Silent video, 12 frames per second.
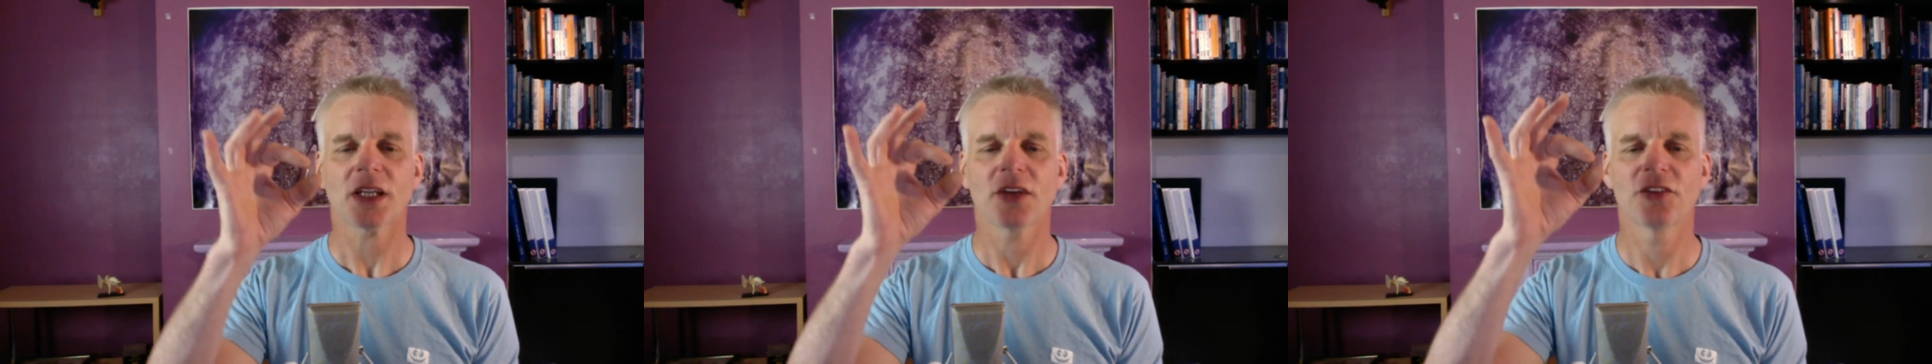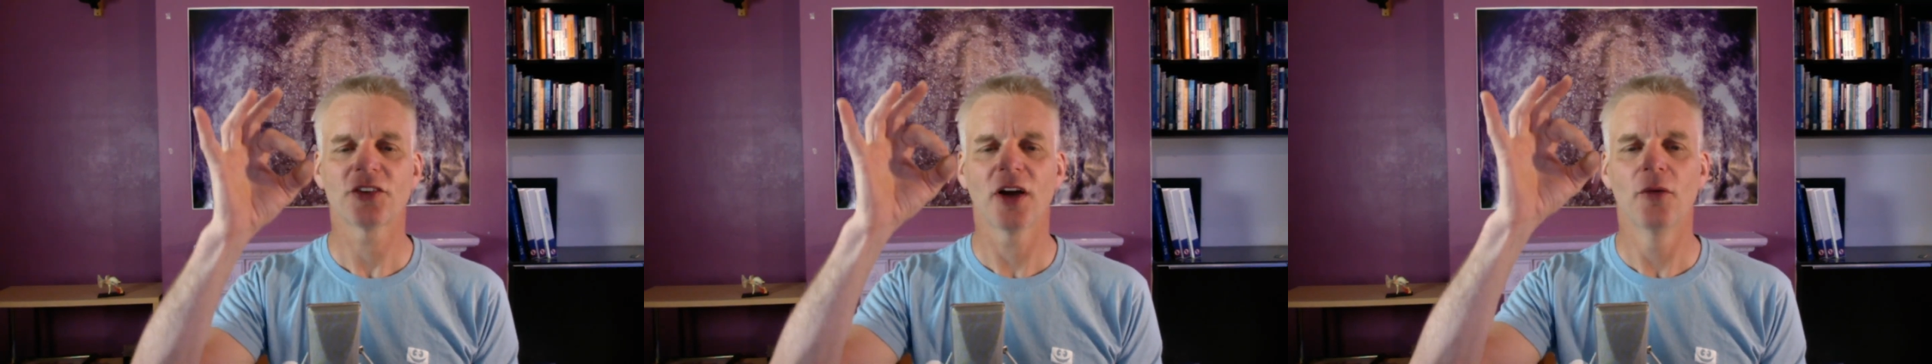
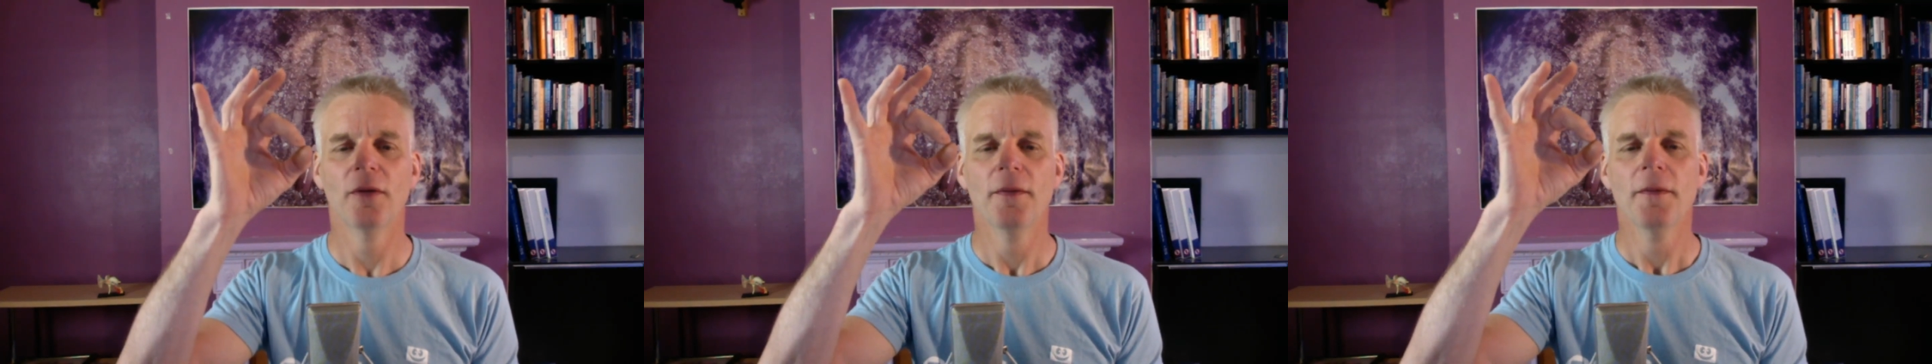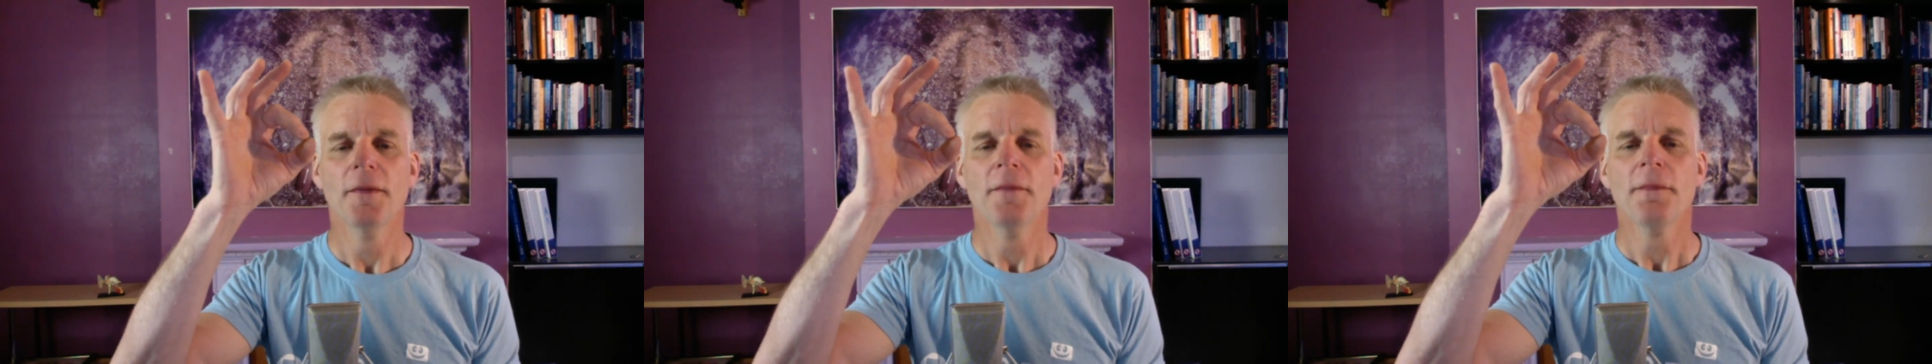So
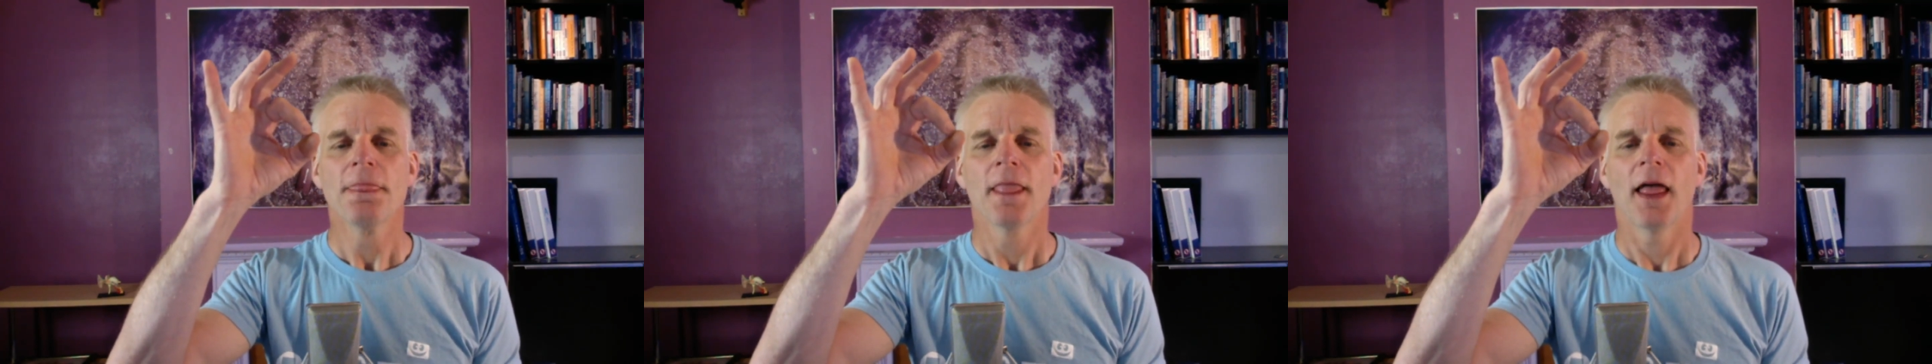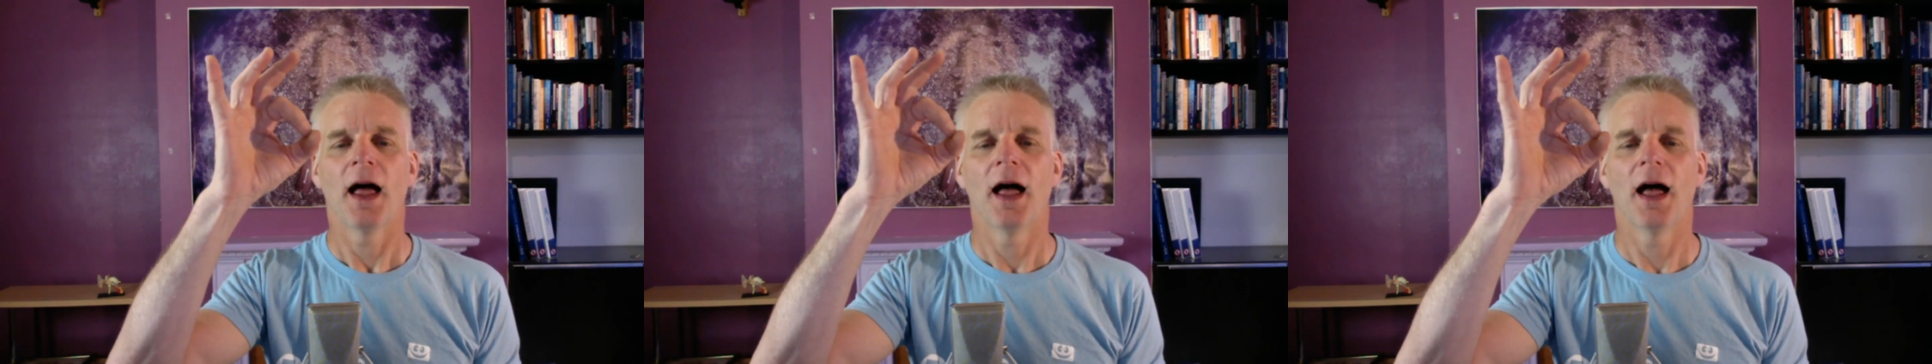
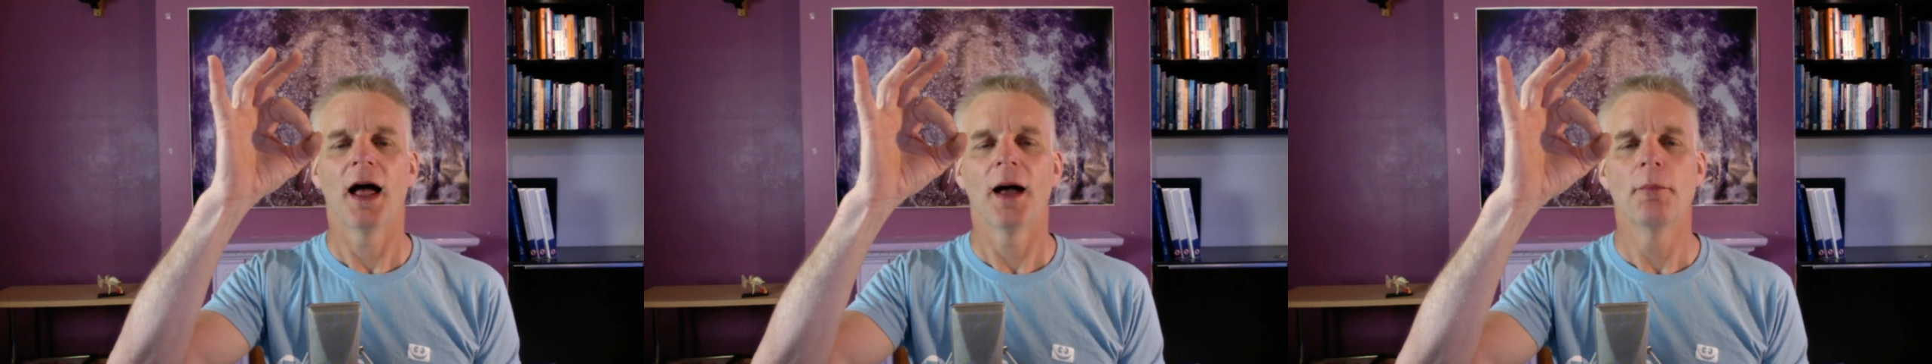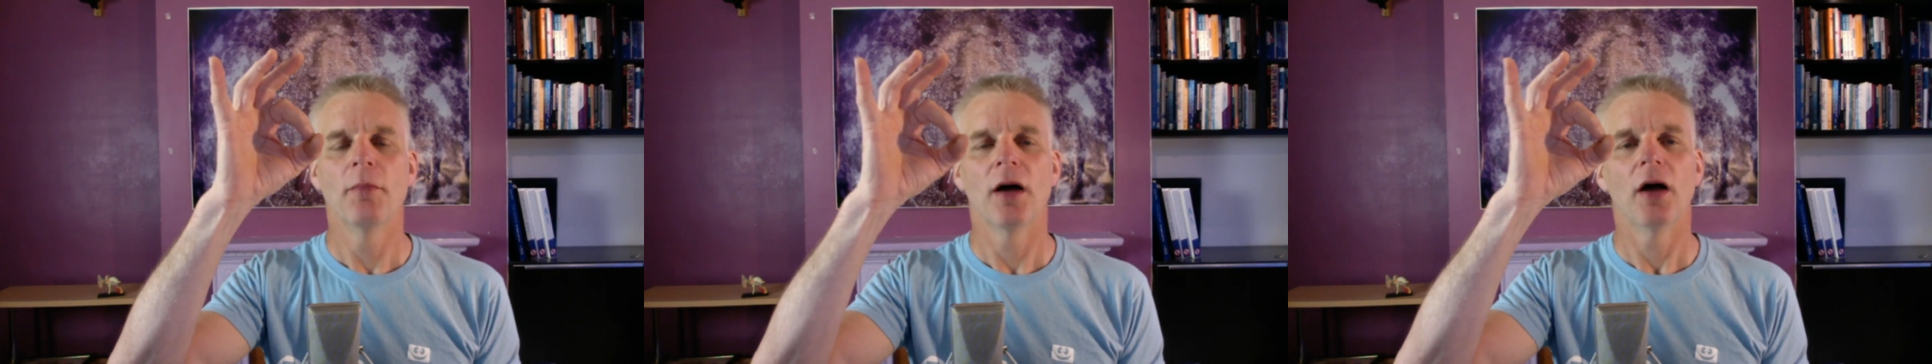
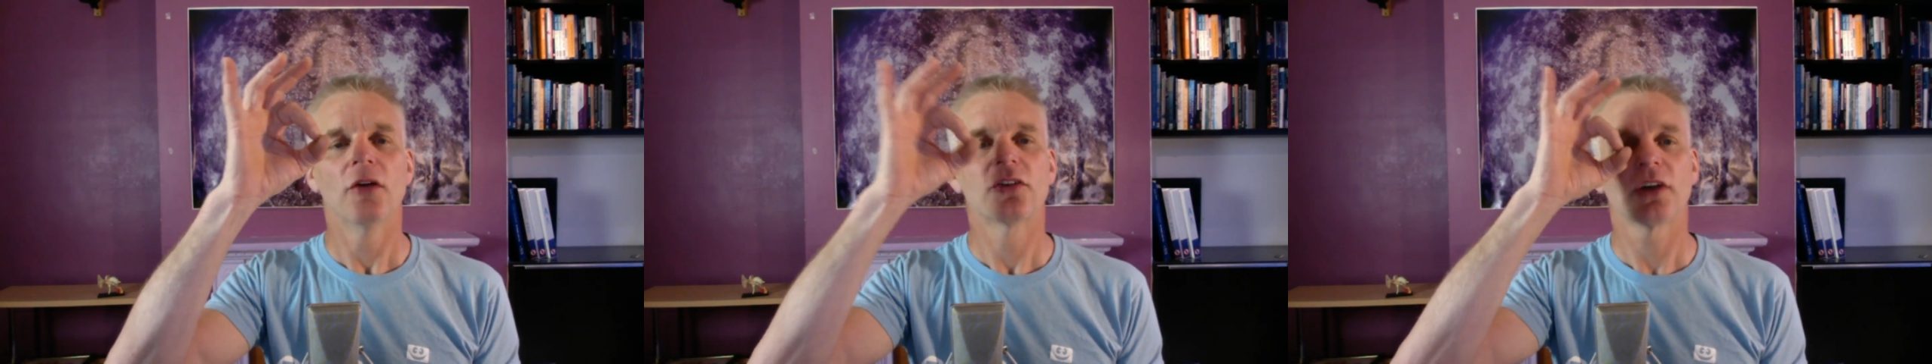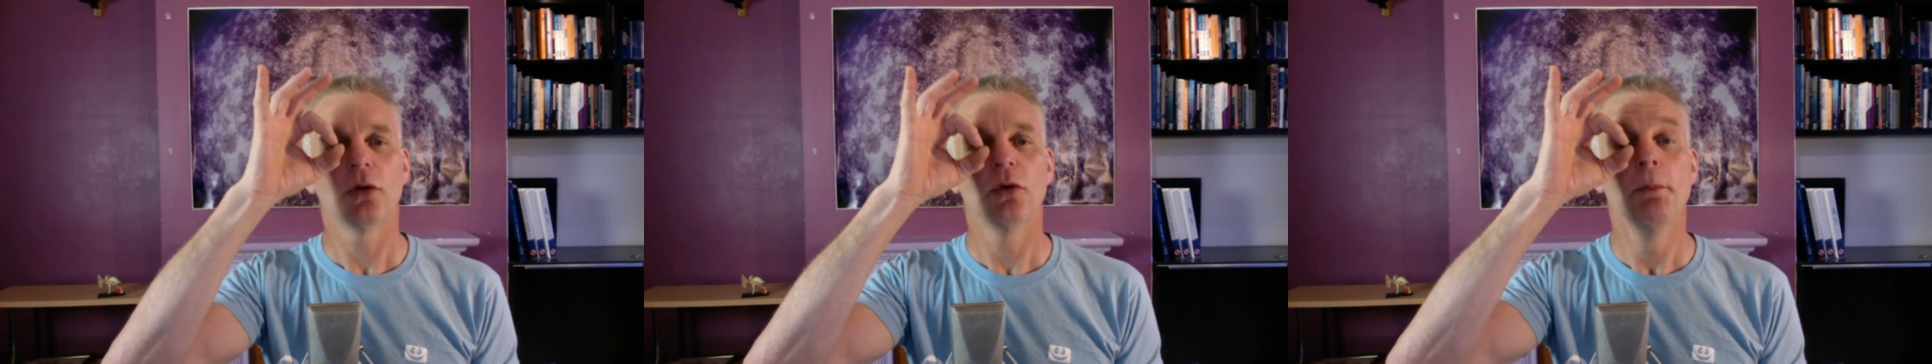
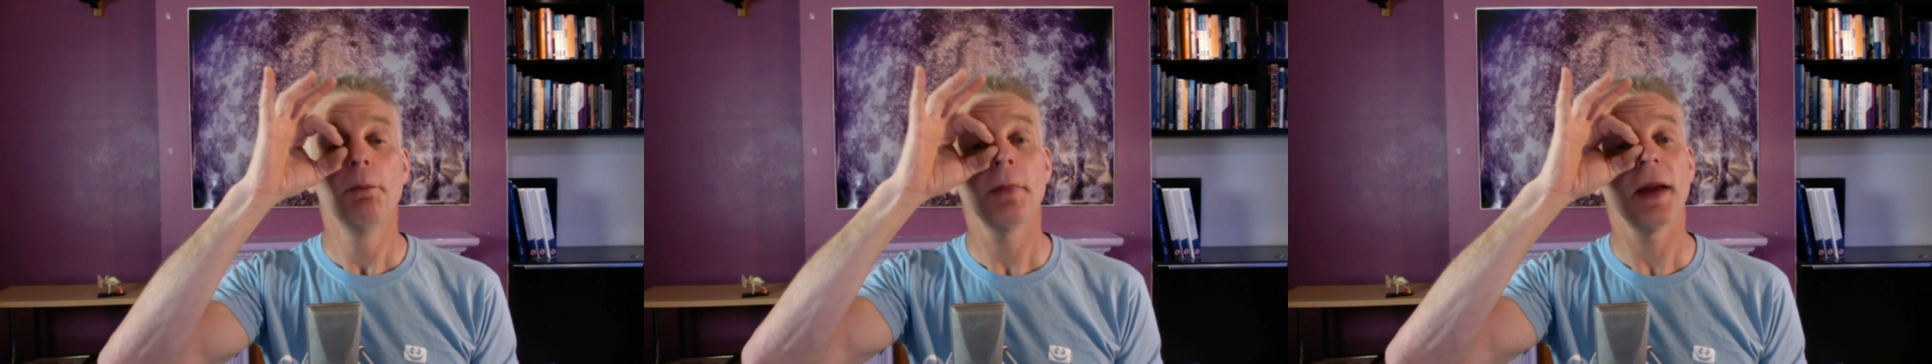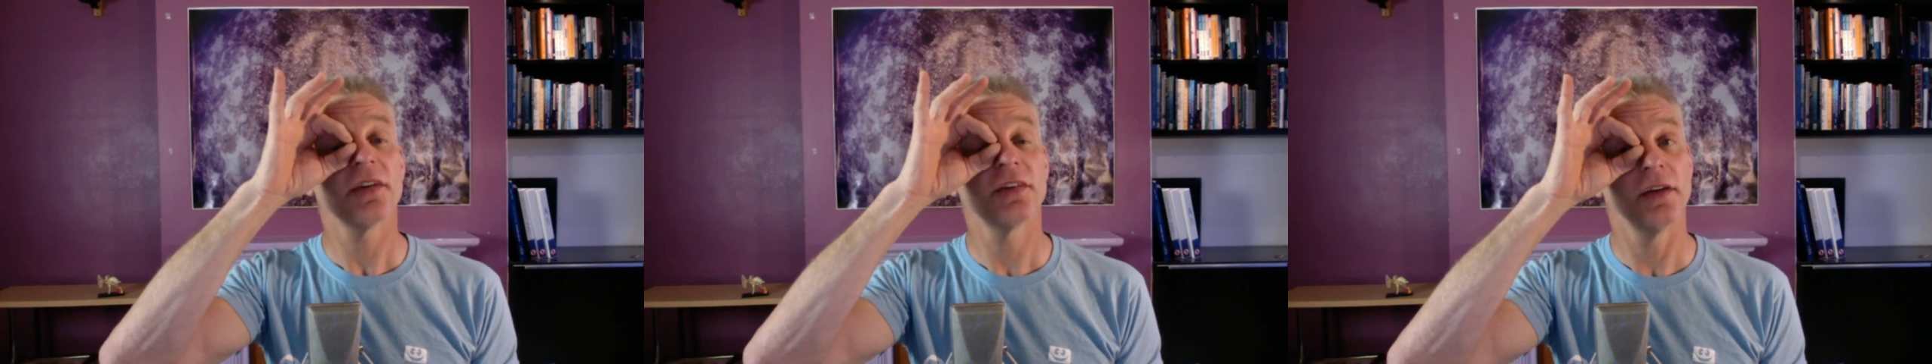
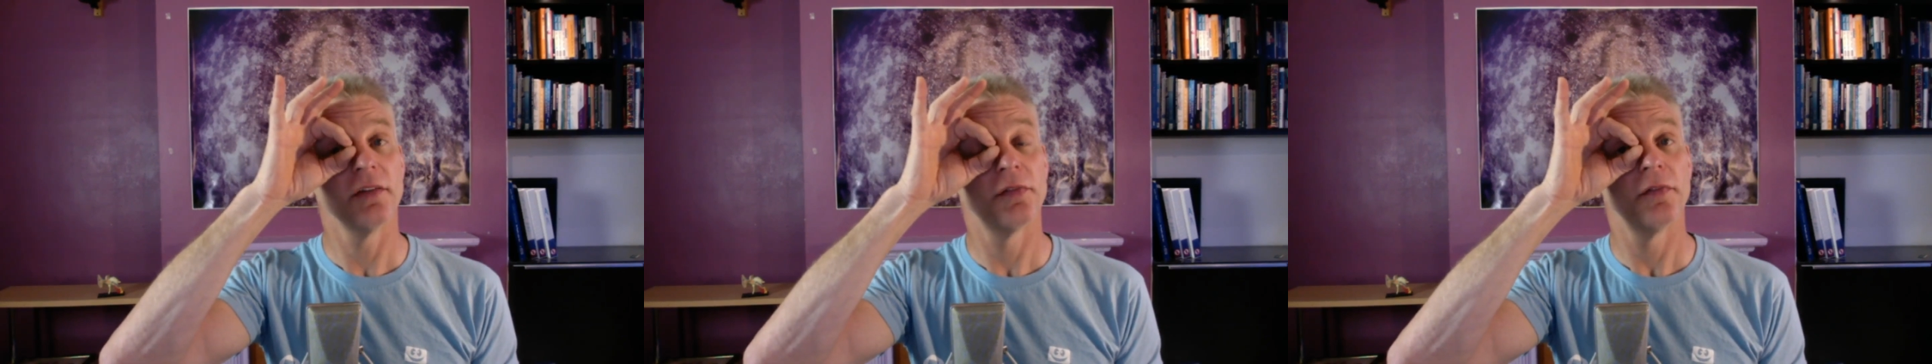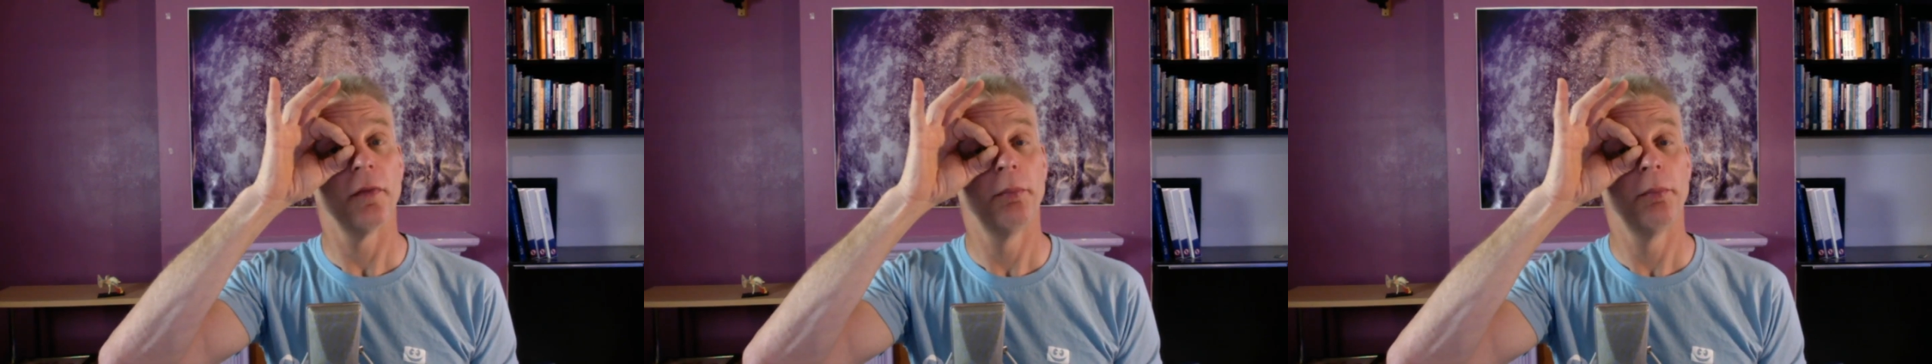massive,